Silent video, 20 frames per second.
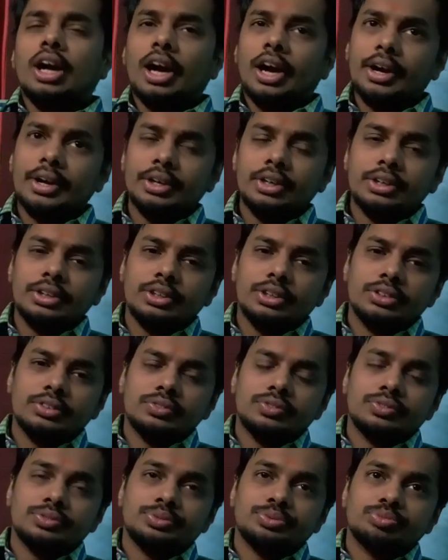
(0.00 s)
And
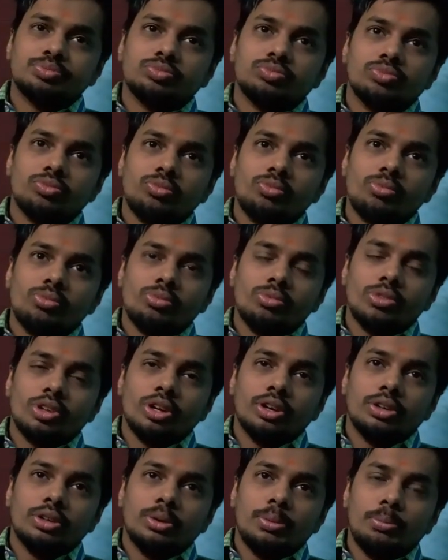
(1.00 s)

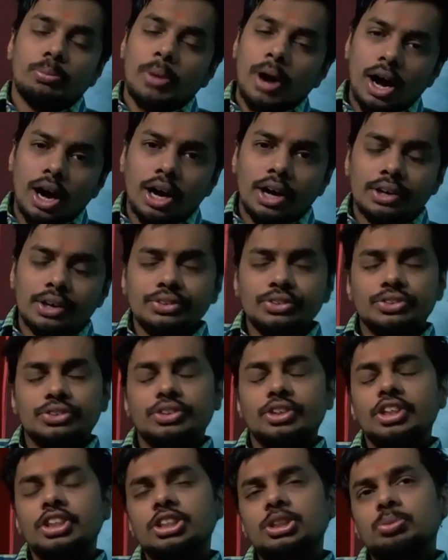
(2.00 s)

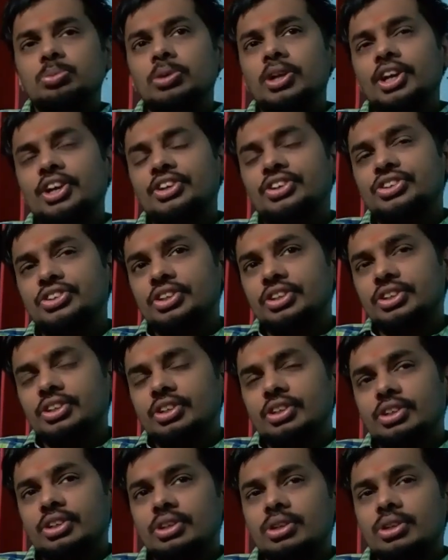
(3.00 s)
Mars is placed in